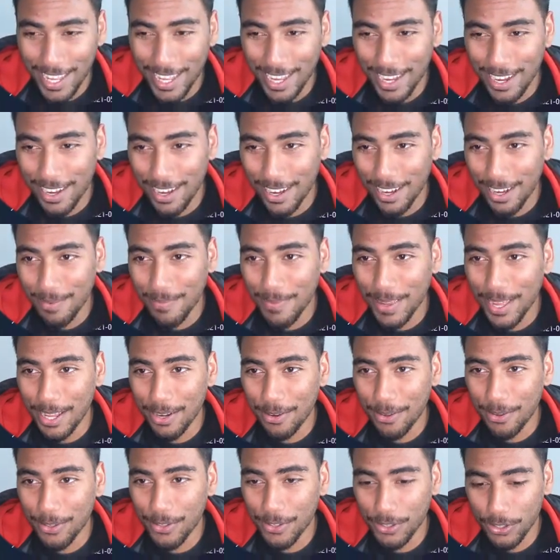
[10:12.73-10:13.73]
Um, and
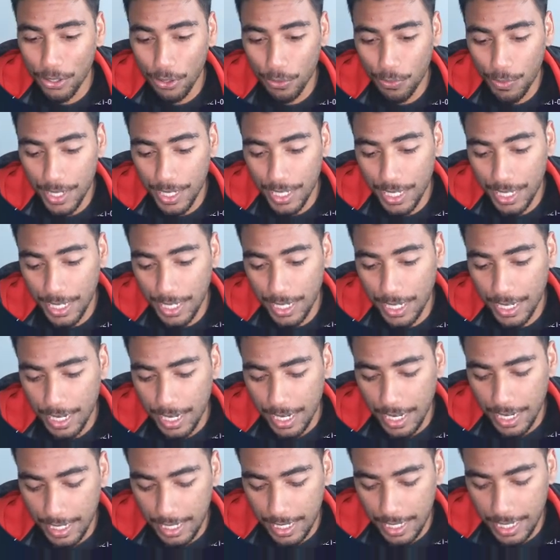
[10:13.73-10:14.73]
also we need
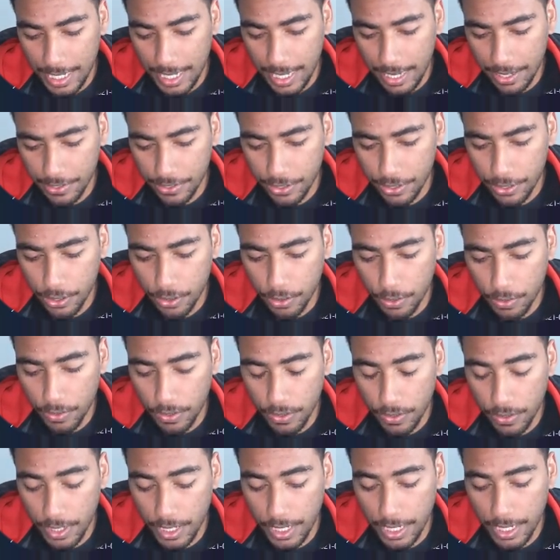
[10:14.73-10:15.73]
TS node.
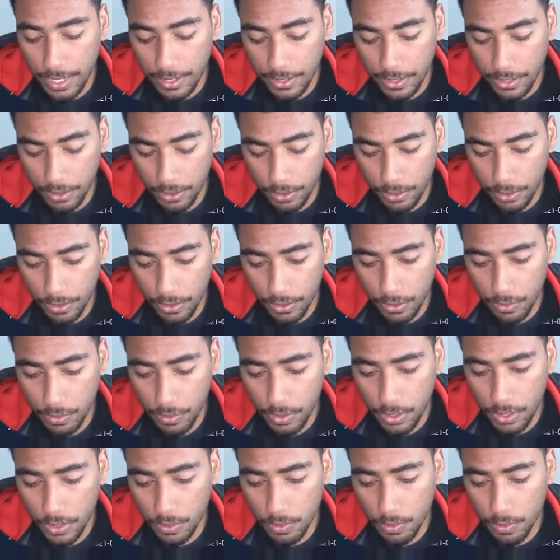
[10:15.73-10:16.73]
So TS node is,
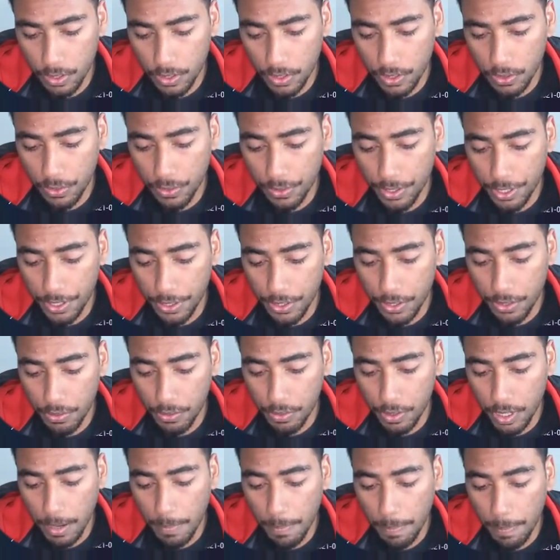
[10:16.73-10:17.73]
is what's going to
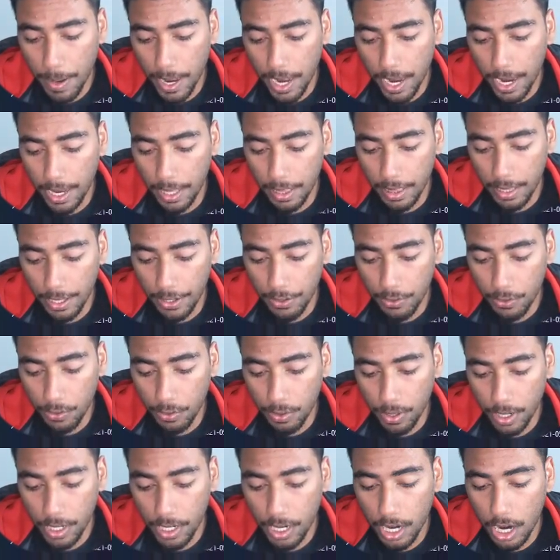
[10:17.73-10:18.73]
compile and
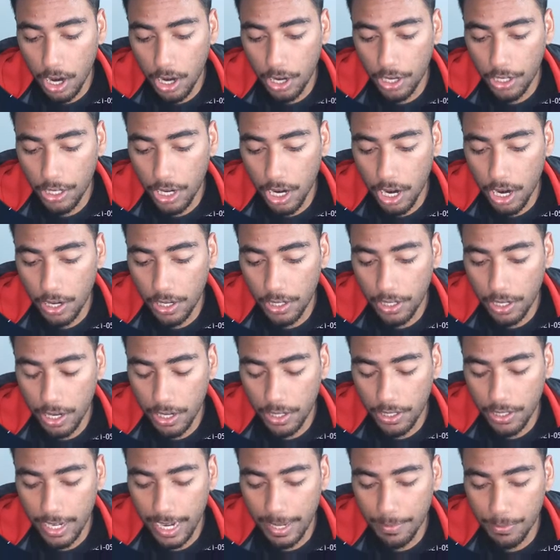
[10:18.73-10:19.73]
run our, our, our
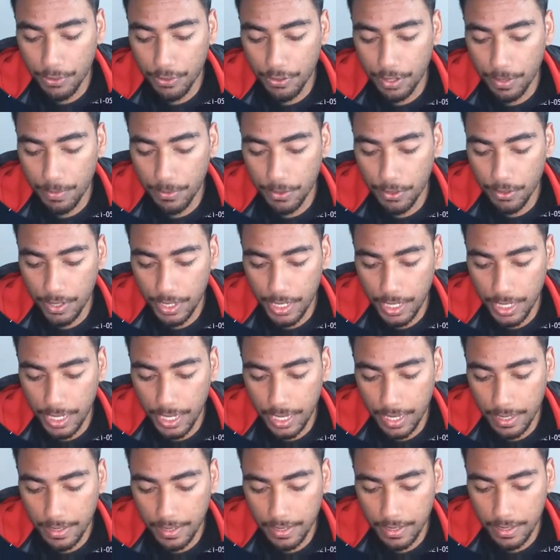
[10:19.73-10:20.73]
TypeScript. So
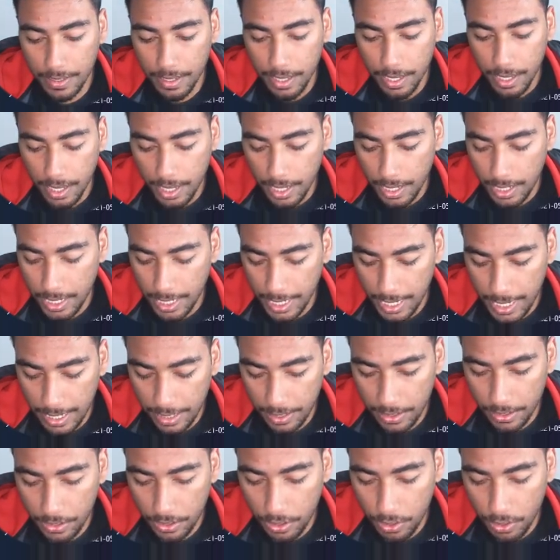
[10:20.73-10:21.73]
TS,
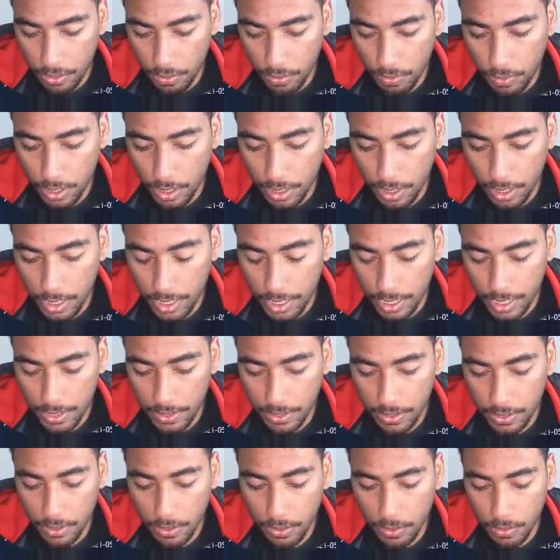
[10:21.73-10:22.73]
TS node, not
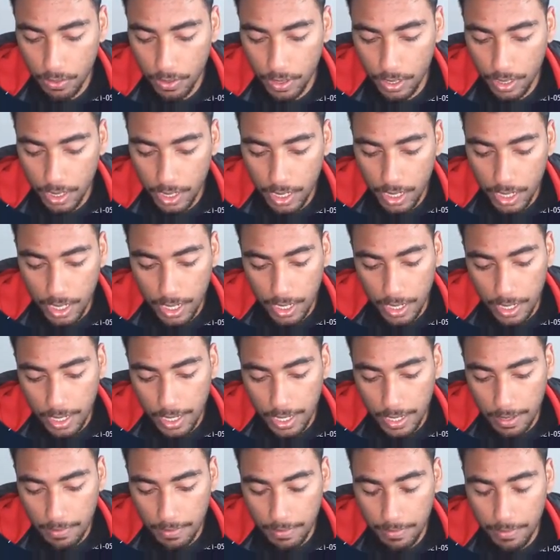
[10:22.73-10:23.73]
TS code.
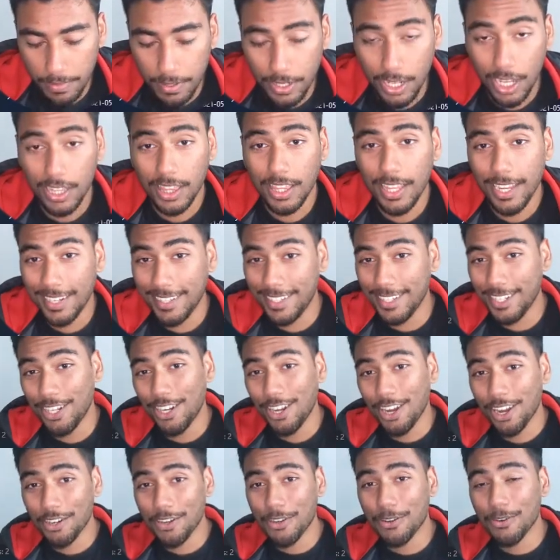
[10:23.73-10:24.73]
Okay, not like T
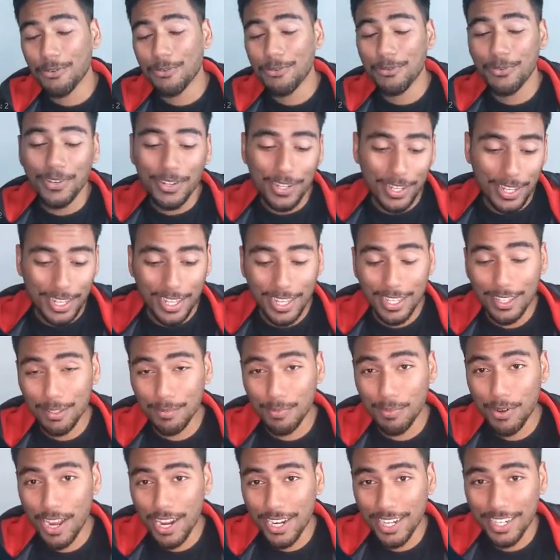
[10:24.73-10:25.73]
dot code. It's
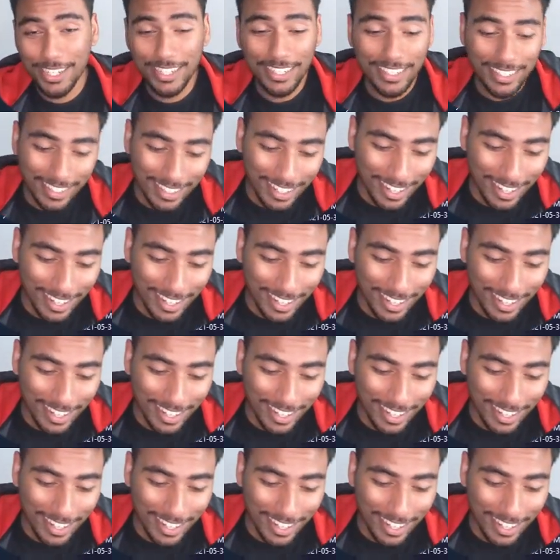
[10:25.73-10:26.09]
branded.